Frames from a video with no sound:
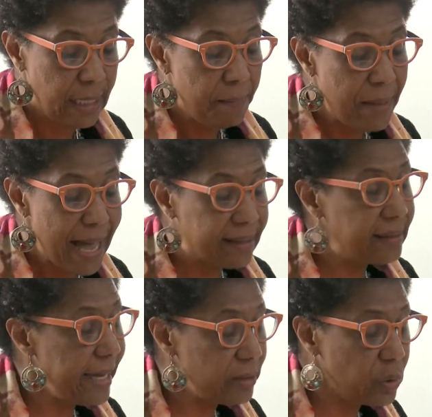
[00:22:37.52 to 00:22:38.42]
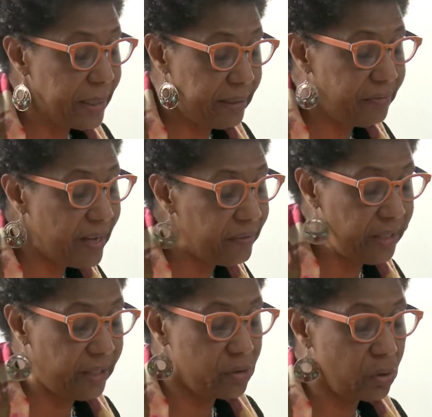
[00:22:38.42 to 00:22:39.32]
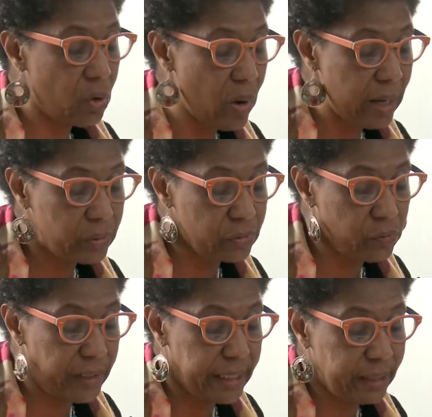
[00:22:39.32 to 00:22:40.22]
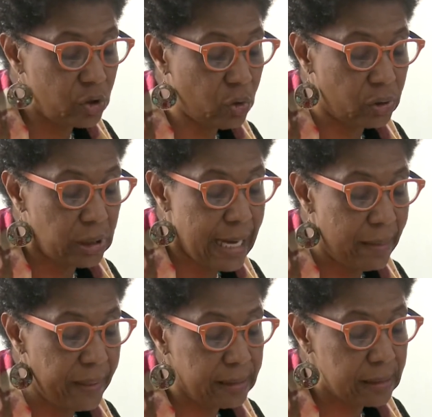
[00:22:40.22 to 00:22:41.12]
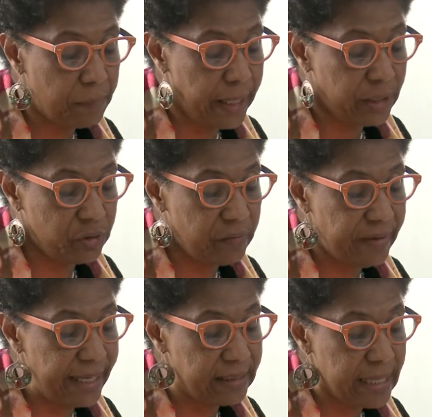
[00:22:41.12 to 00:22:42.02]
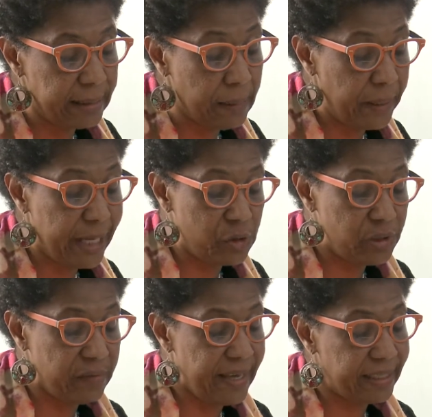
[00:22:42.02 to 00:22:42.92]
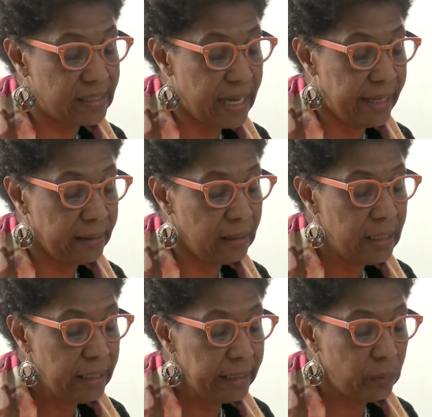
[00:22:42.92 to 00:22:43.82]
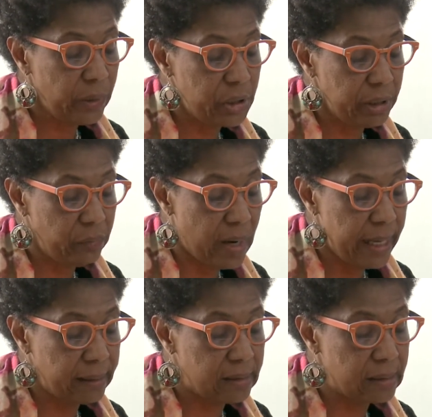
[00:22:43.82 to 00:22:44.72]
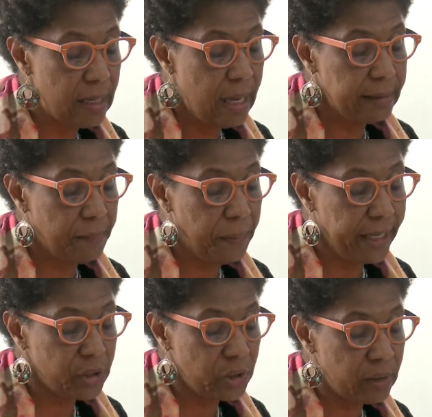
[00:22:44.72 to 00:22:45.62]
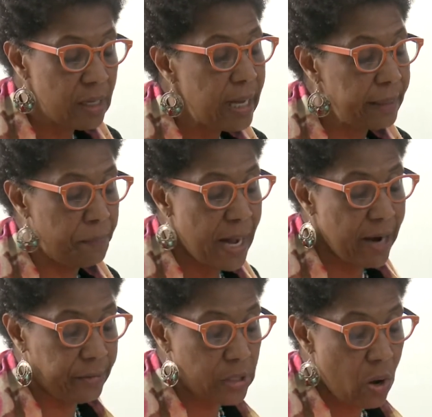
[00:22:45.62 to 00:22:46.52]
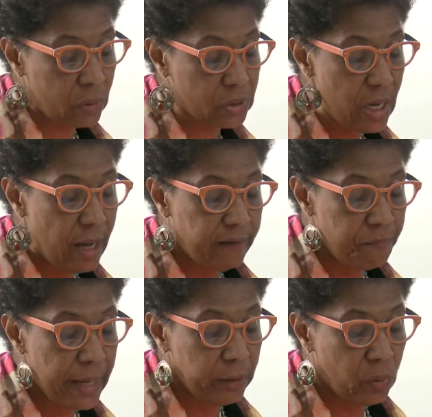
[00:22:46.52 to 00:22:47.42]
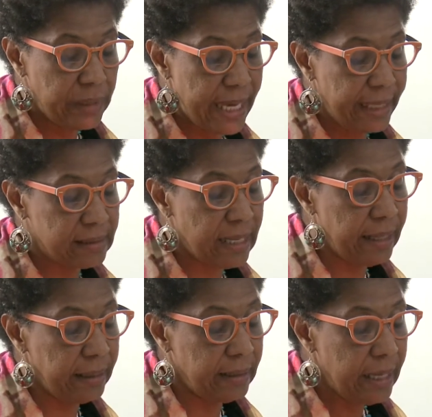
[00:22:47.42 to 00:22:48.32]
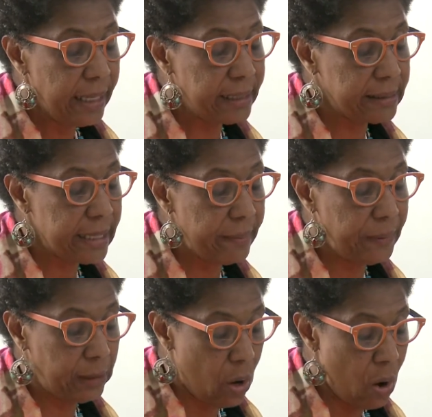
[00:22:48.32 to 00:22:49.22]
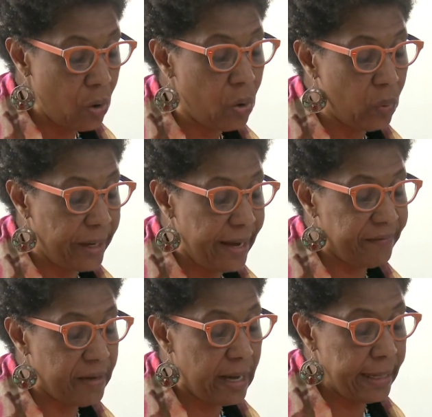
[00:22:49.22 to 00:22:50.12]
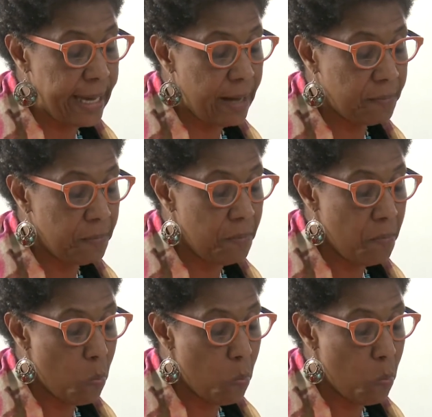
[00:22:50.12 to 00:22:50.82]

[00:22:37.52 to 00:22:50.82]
Back then, 25 years ago, I was reading George Lamming's The Pleasures of Exile, in which he writes, "The pleasure and paradox of my own exile is that I belong wherever I am."